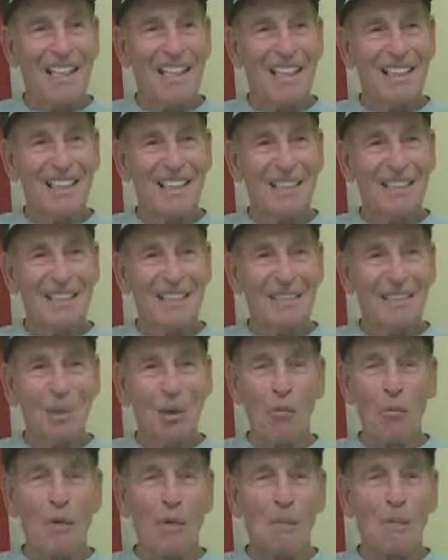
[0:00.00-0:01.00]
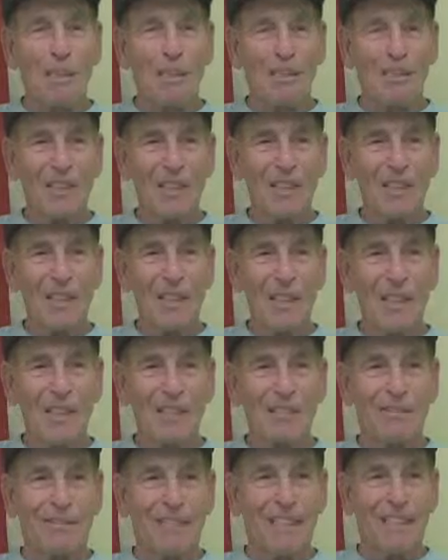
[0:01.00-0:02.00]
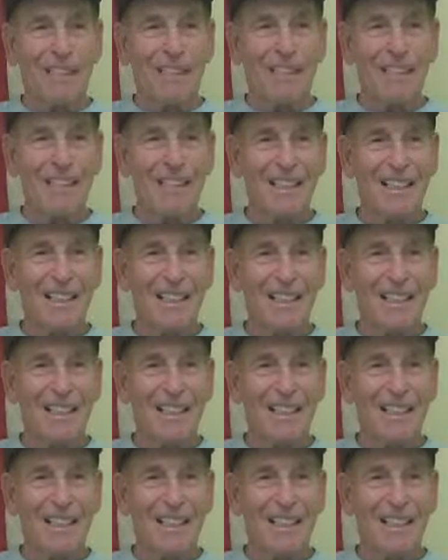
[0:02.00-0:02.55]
And nobody believes I'm 83.